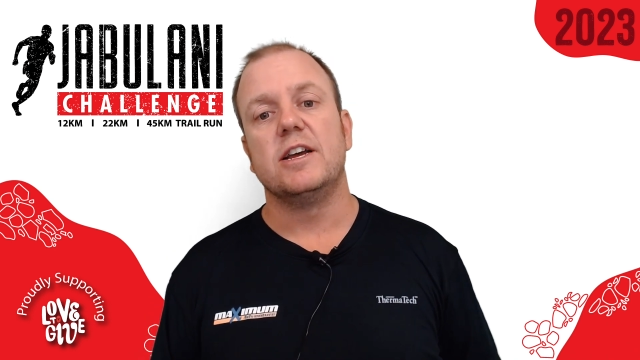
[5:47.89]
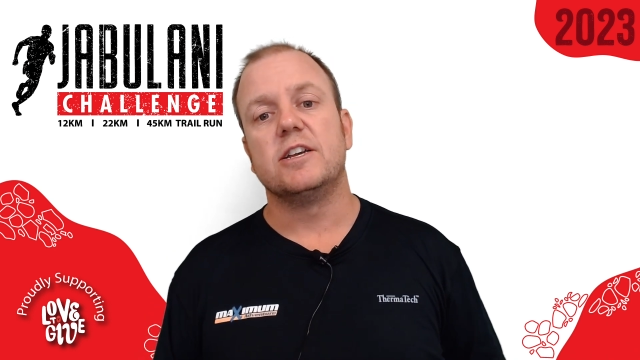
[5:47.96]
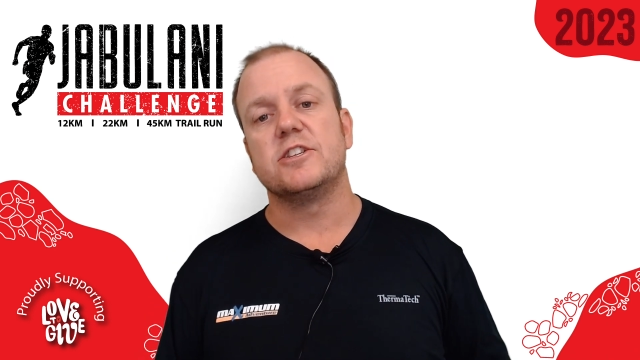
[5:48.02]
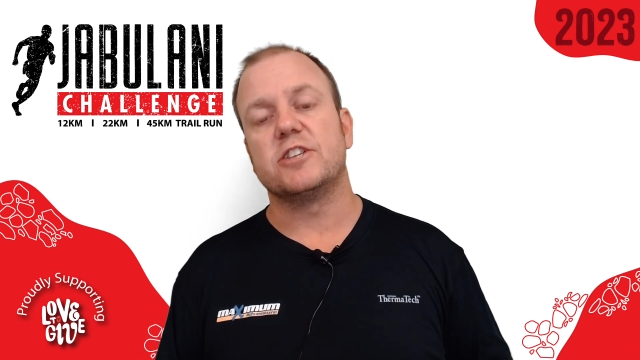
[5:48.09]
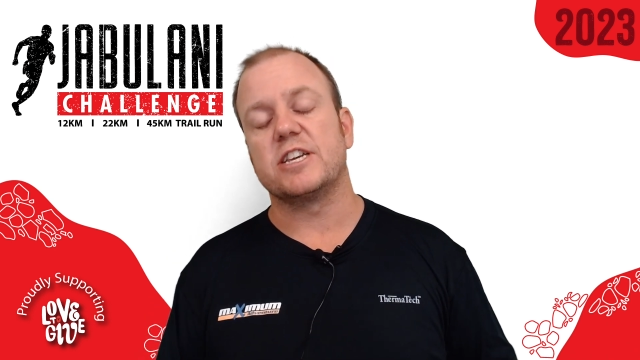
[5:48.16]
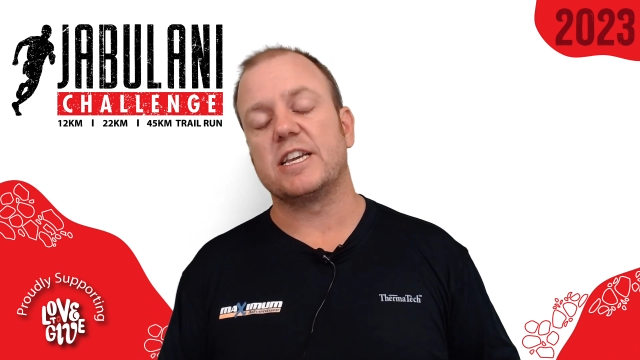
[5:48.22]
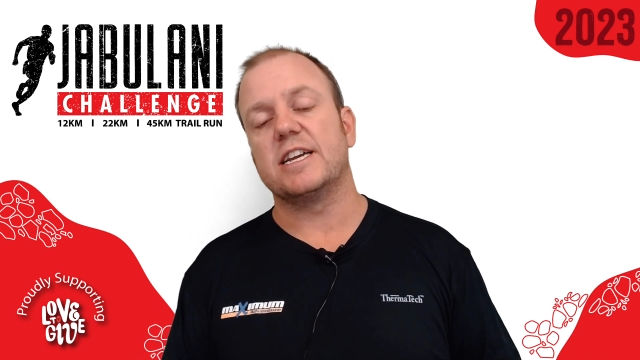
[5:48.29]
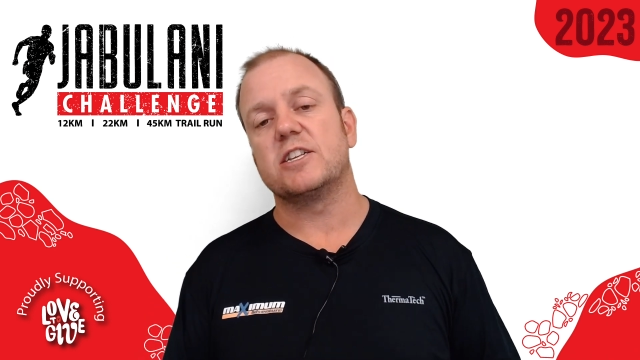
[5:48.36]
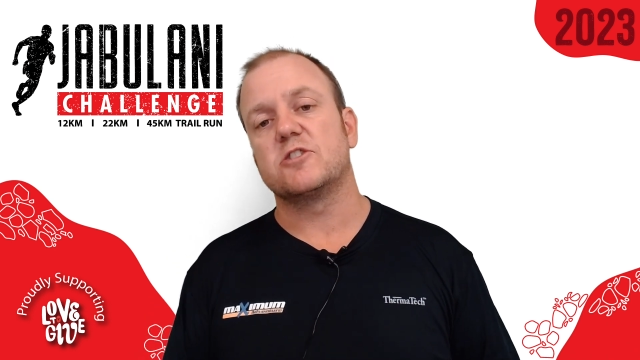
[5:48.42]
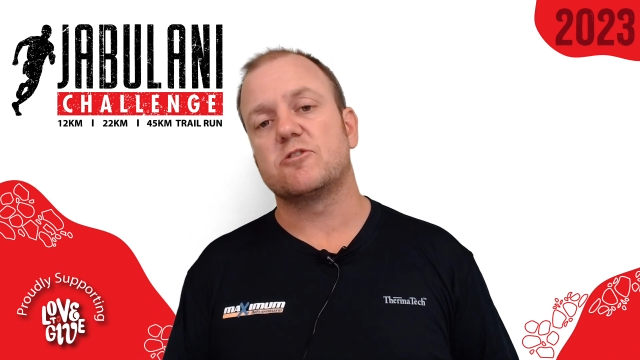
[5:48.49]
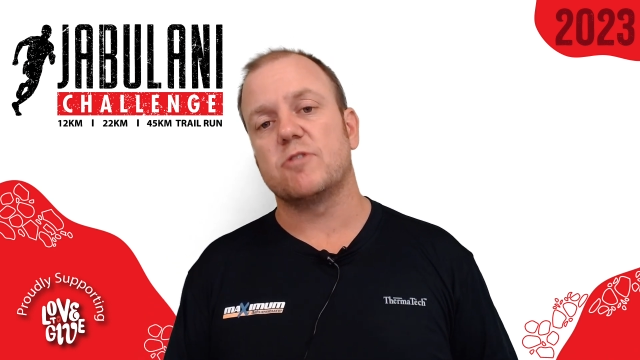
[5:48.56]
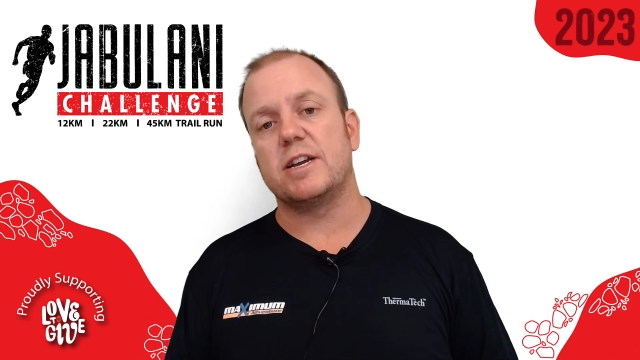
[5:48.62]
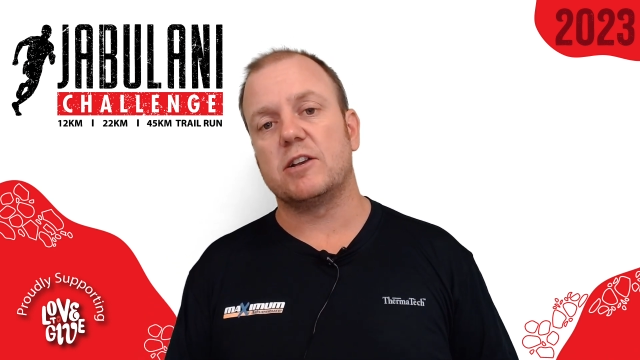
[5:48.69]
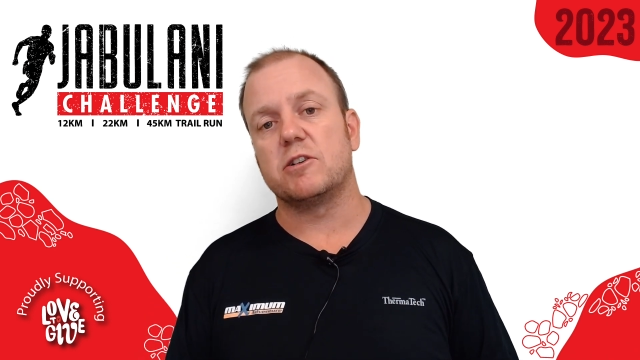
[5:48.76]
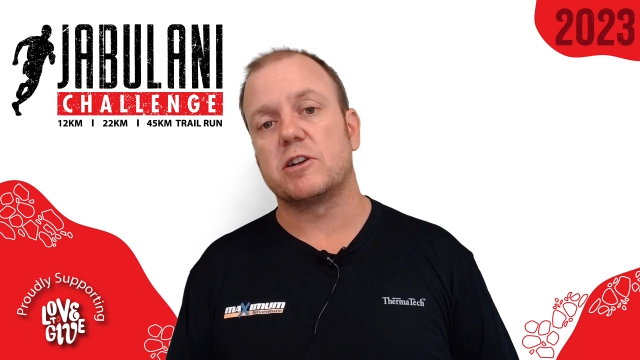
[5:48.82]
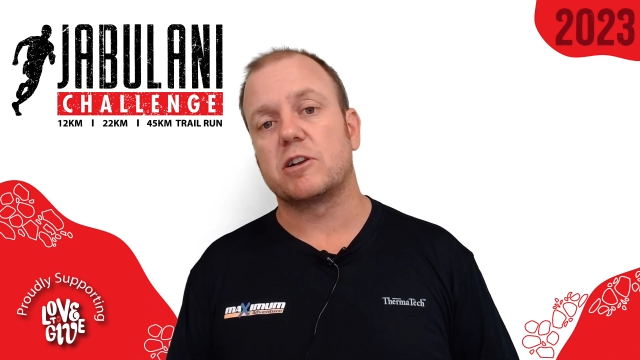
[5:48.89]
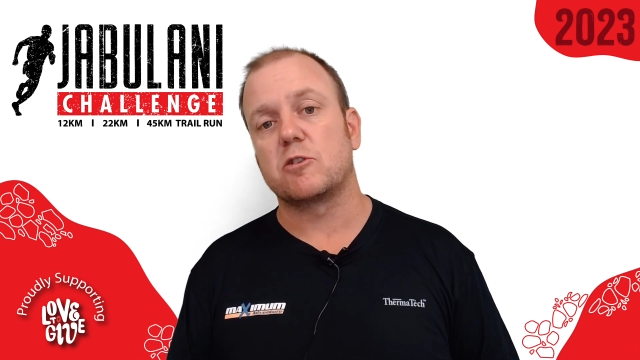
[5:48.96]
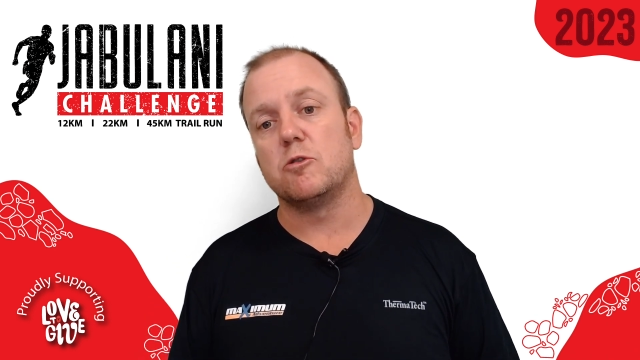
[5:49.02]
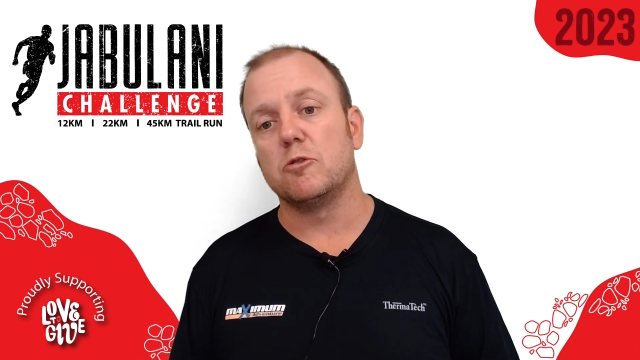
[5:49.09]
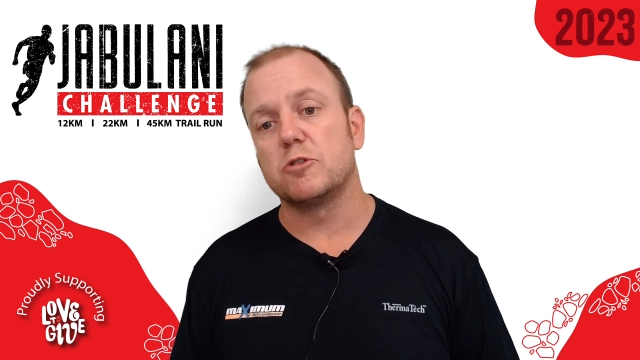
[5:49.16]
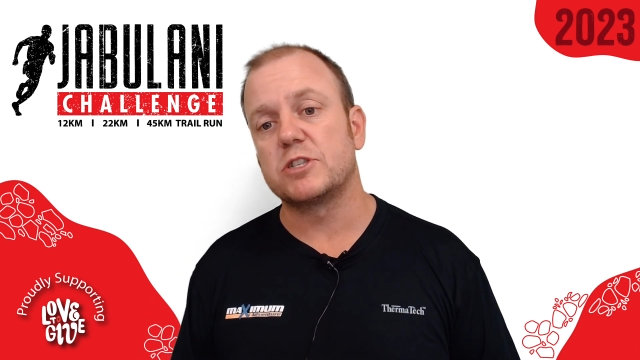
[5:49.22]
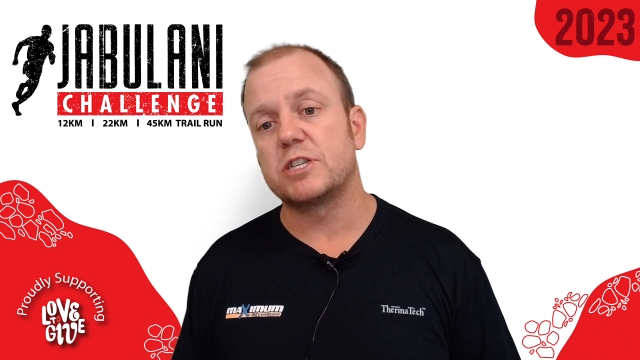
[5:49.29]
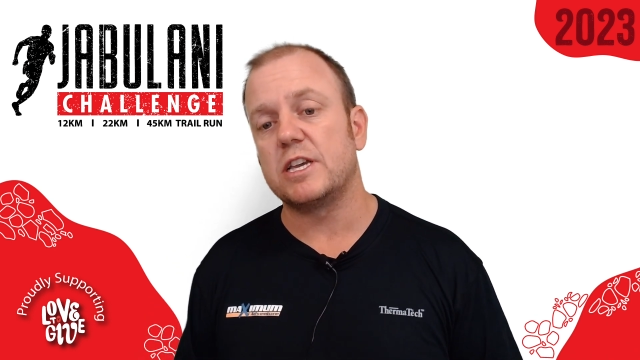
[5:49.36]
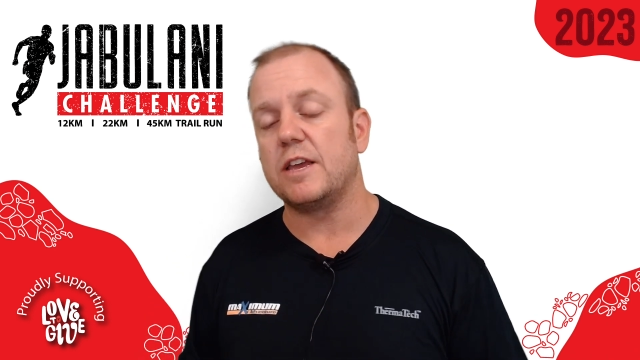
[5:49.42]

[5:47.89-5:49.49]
so you can get straight on course.